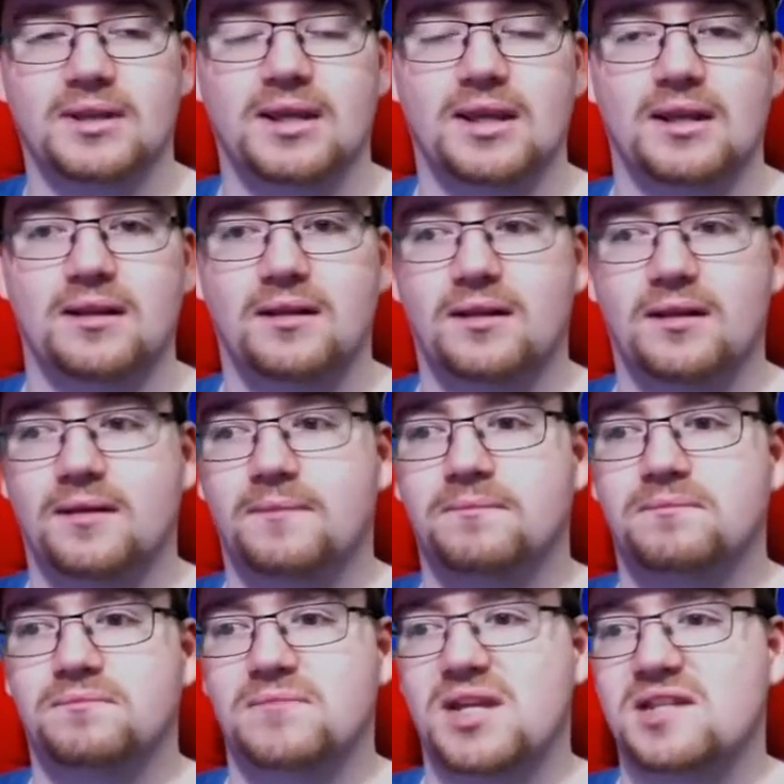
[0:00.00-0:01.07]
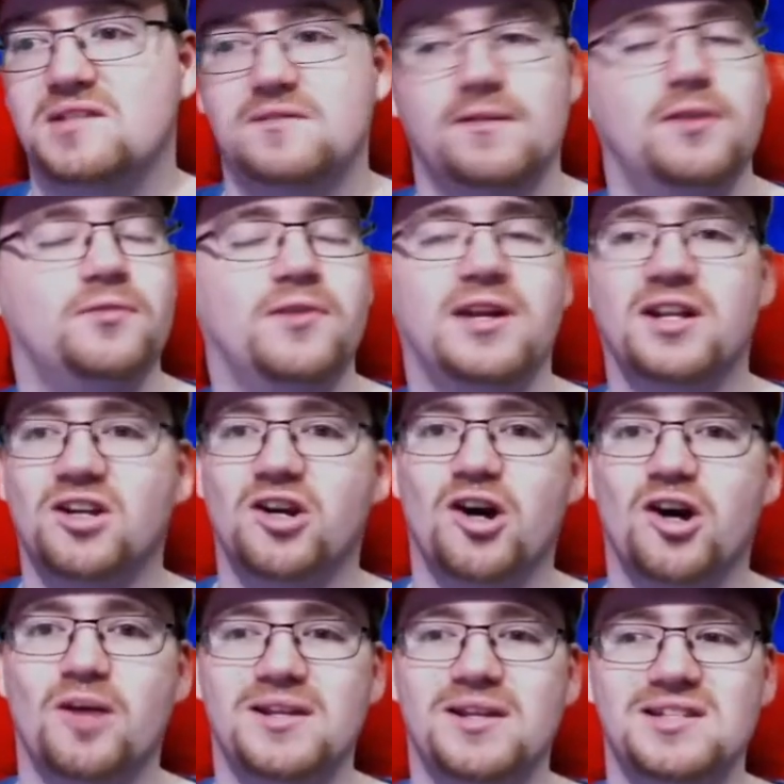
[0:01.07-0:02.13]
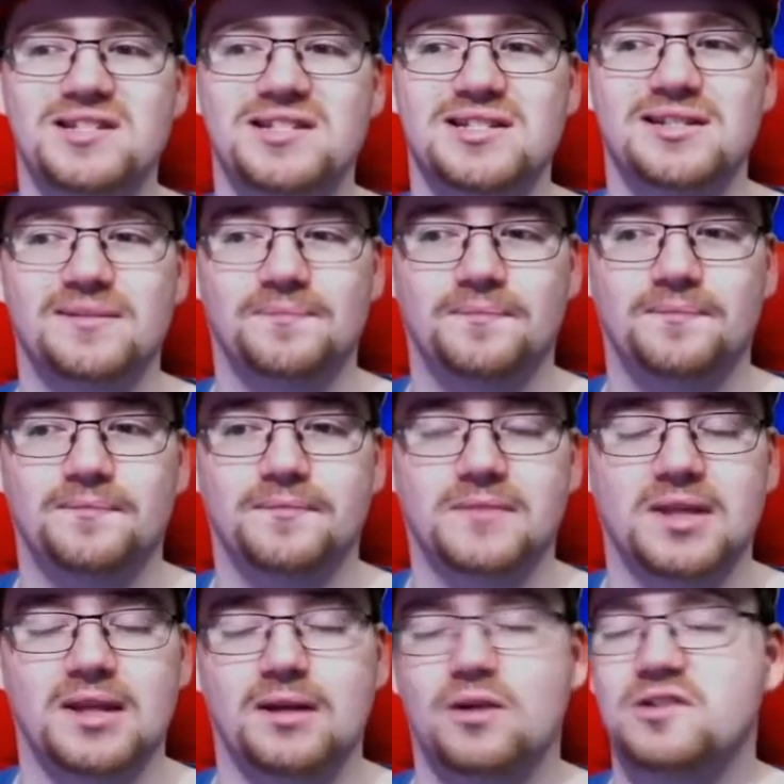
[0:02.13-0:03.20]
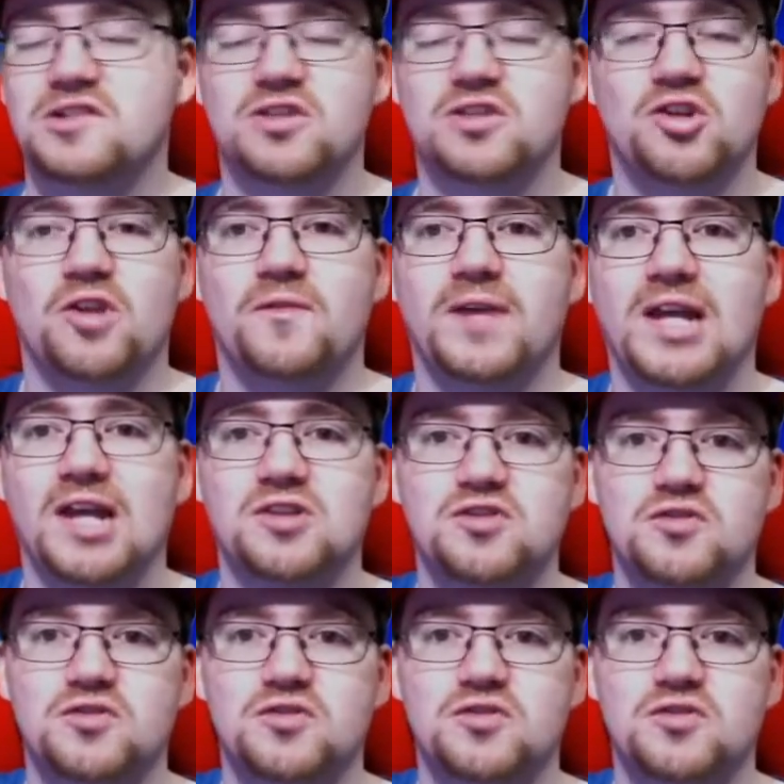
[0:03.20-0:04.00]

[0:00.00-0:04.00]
And uh, yes, feel free to comment, and also don't forget